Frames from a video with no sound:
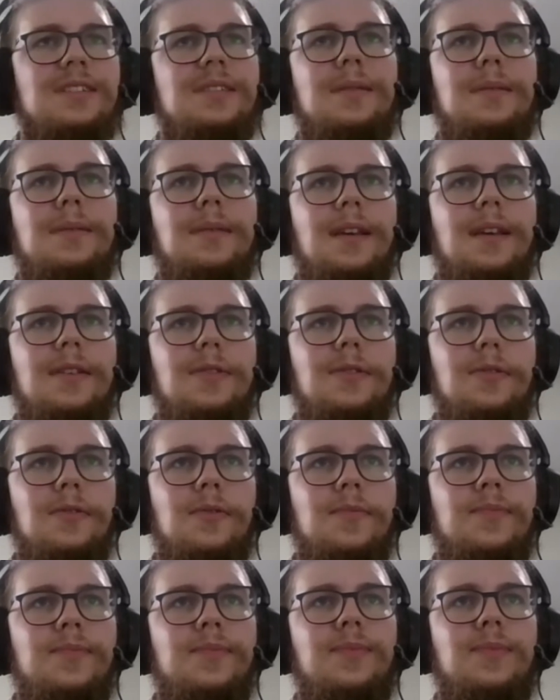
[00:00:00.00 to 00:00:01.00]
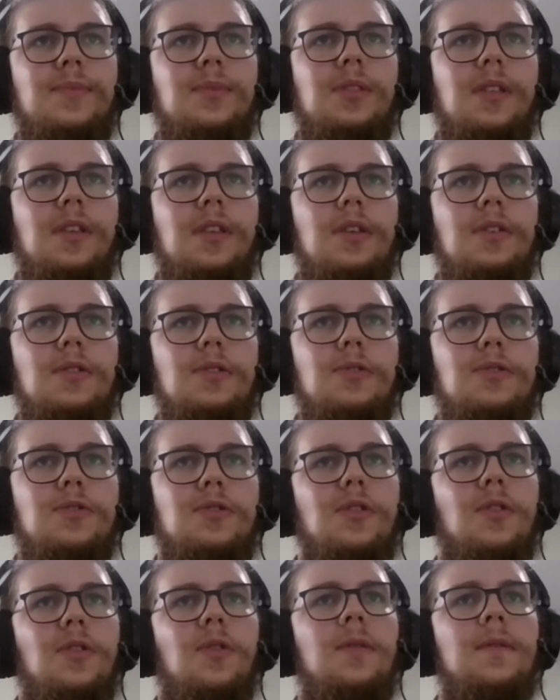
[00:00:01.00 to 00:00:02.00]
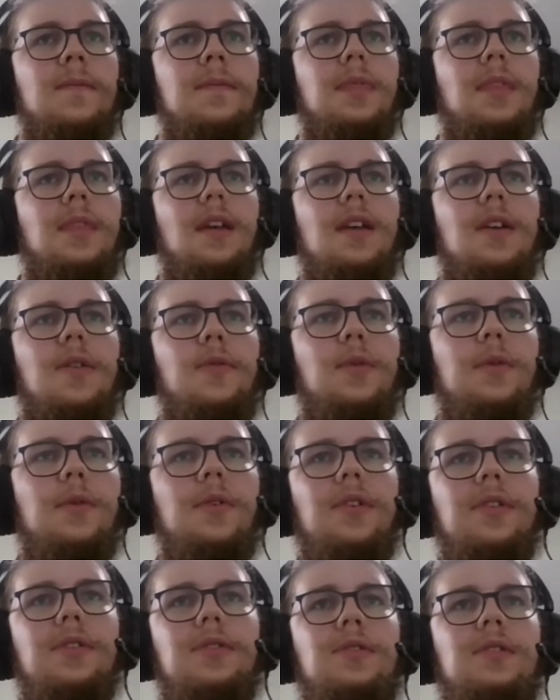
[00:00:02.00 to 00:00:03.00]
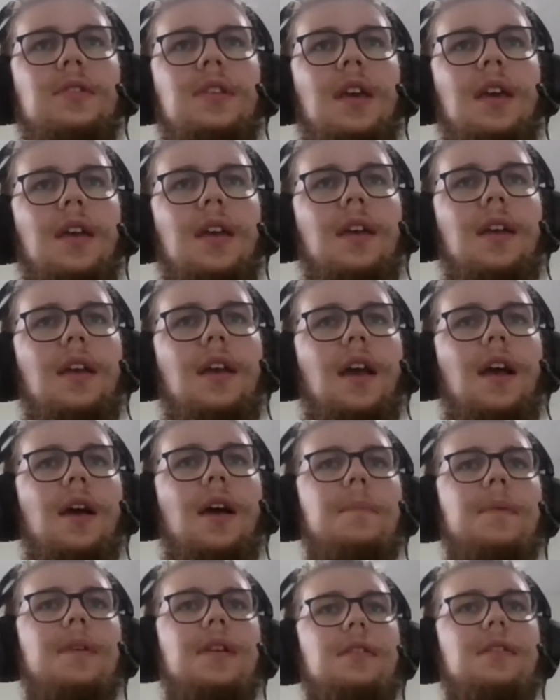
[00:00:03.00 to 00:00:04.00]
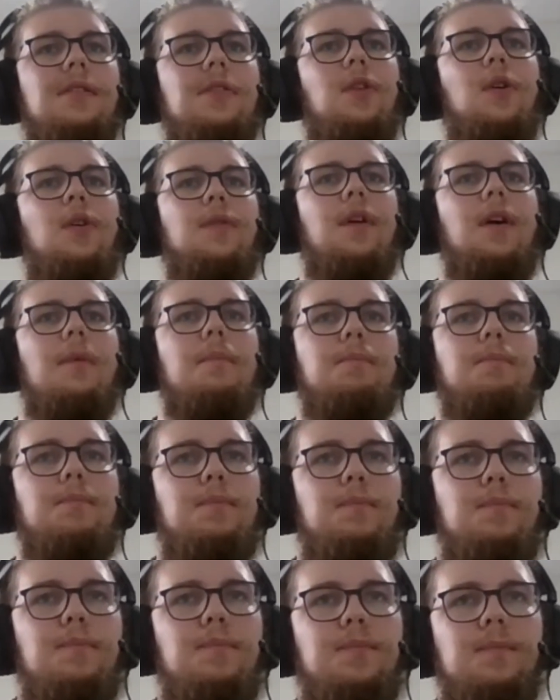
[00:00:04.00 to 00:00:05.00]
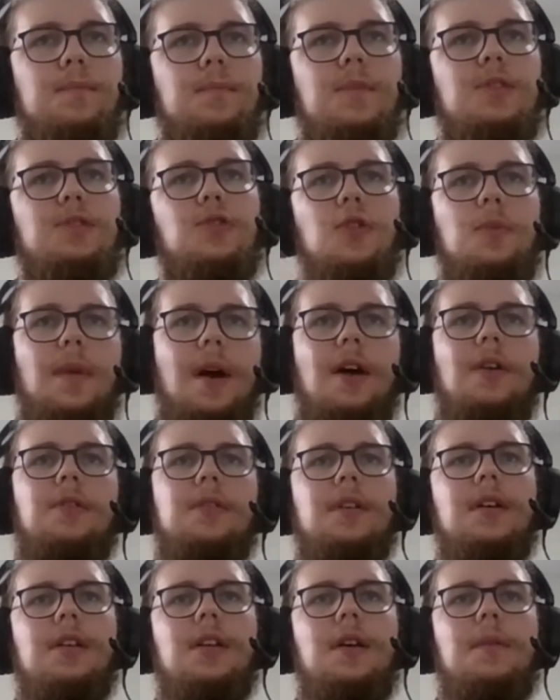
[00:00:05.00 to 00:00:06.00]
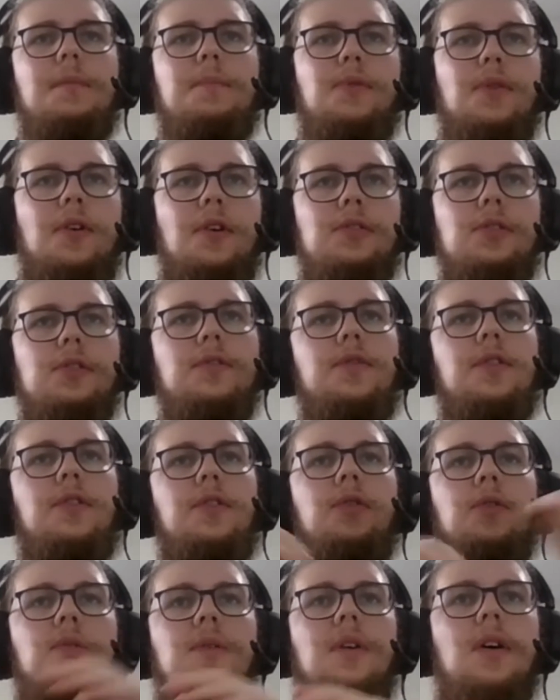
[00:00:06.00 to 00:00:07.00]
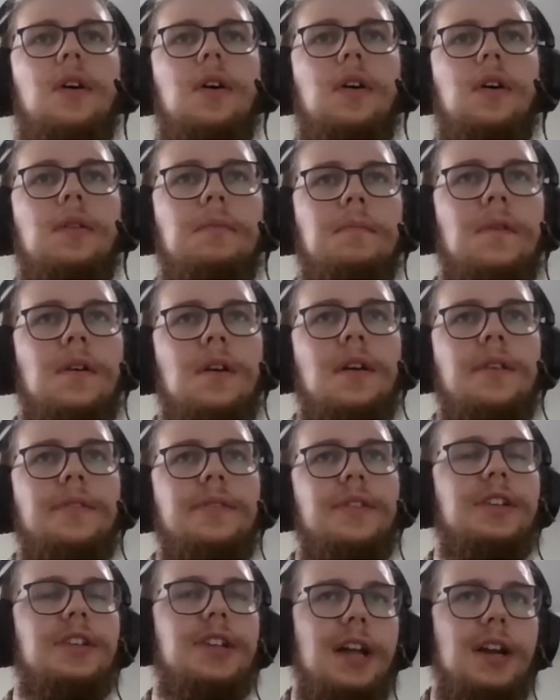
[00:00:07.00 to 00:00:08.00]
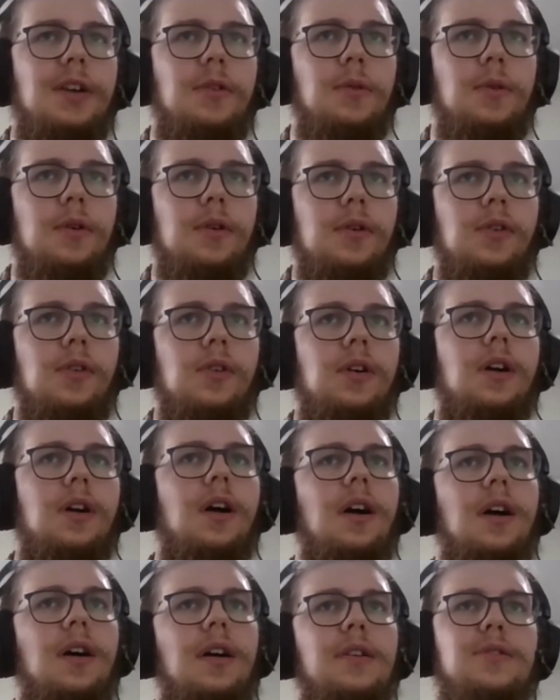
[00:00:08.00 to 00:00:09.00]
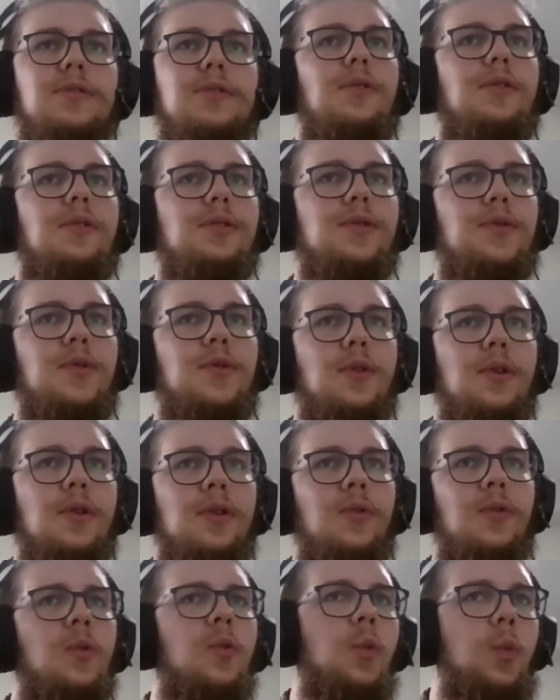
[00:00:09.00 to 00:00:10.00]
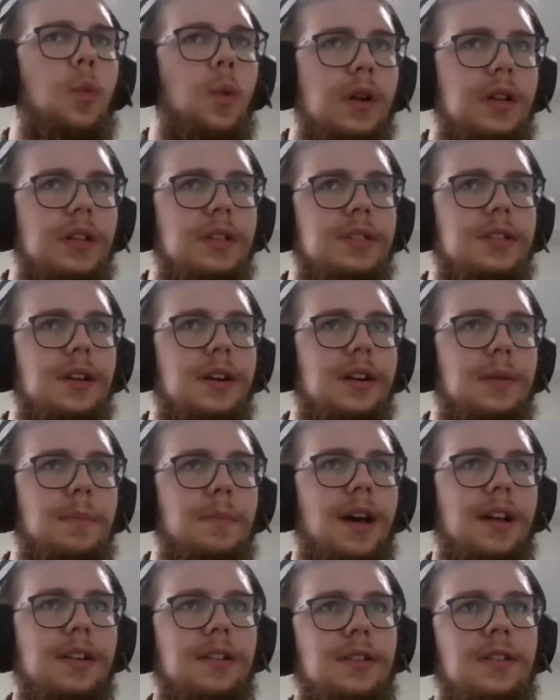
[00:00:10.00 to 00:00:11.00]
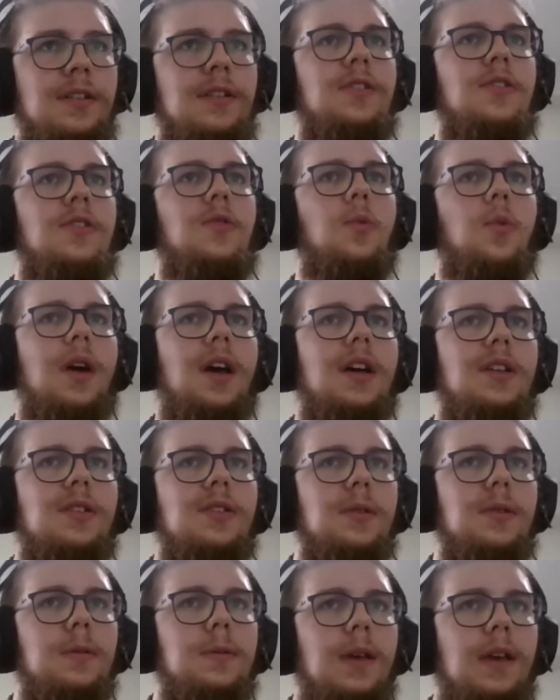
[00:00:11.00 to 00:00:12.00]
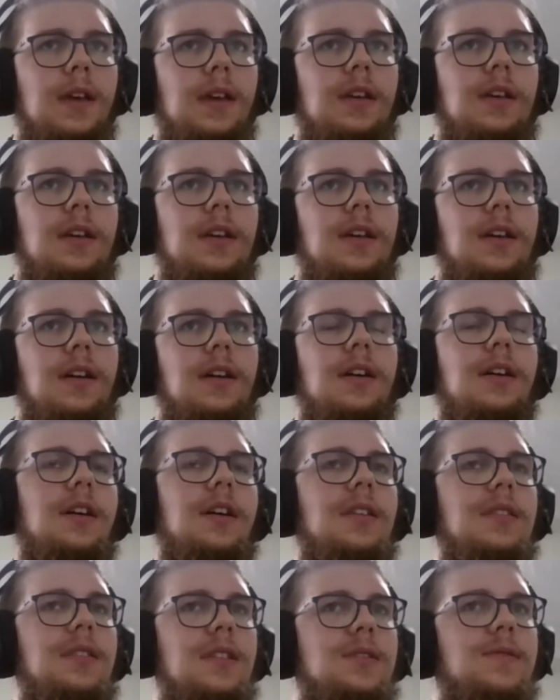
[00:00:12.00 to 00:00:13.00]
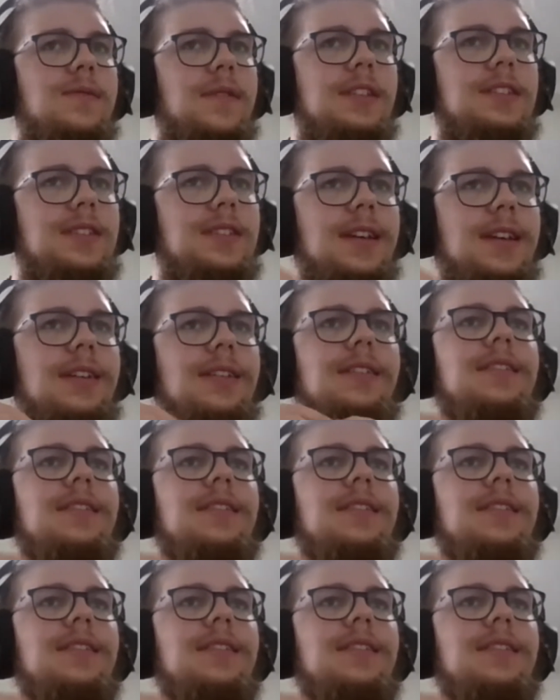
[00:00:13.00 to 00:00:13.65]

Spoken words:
Thank you. So if we're going to take a bit of a zoom out and a broader view on the general search for what is dark matter, where do you think this fits in?